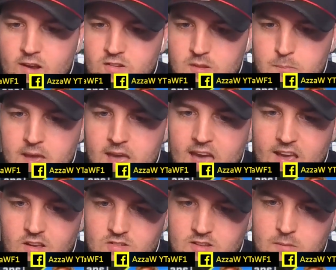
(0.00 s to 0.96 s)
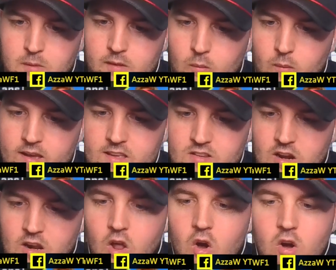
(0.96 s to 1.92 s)
the pit exit, by the way? It's a
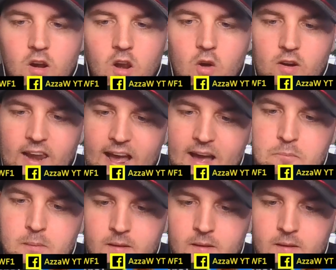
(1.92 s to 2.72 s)
long, long lap,